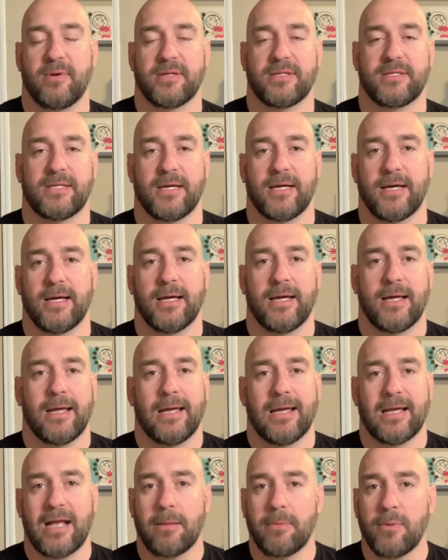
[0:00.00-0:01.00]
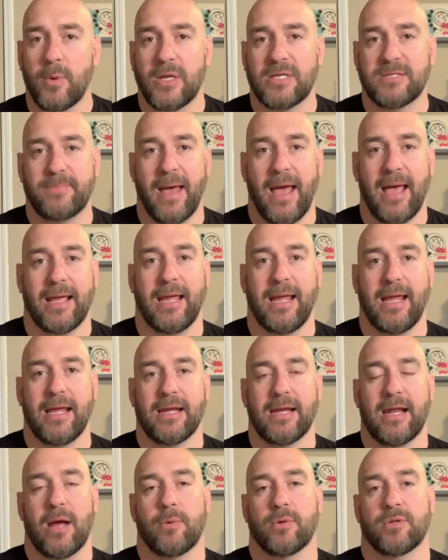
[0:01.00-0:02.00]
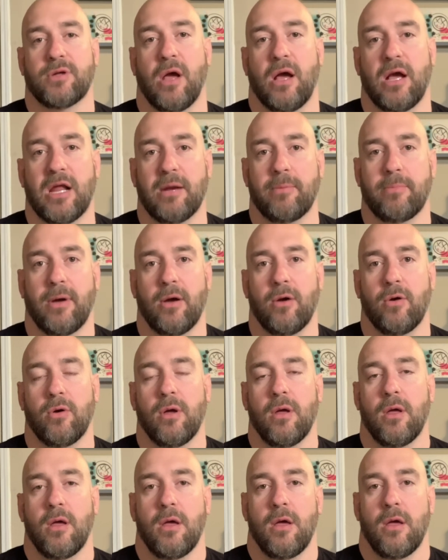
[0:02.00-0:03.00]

But uh, a couple weeks back, Ian and I were talking about